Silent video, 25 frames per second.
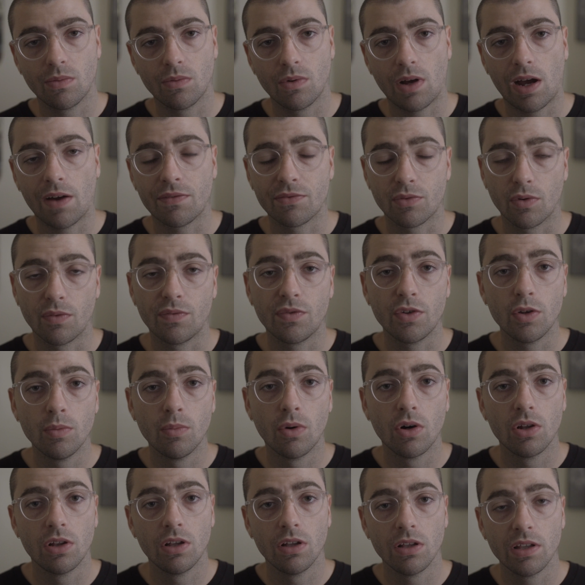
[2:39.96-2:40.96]
After a few
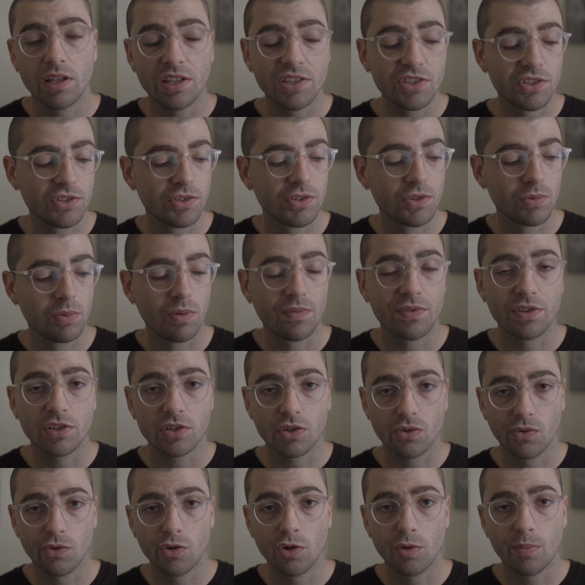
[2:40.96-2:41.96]
more little incidents with this
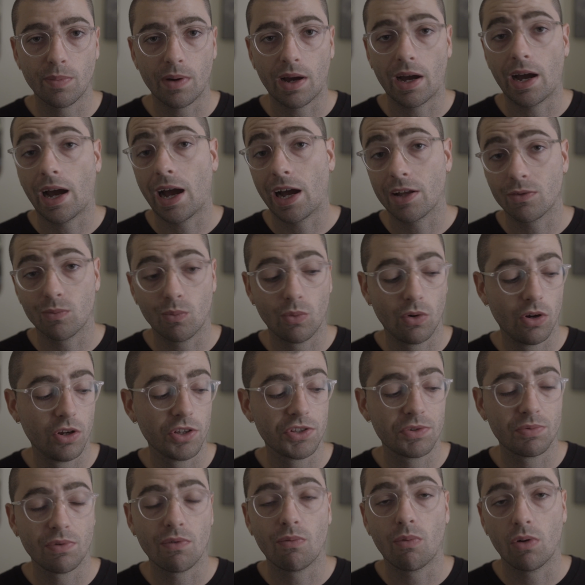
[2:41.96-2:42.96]
group, I had words with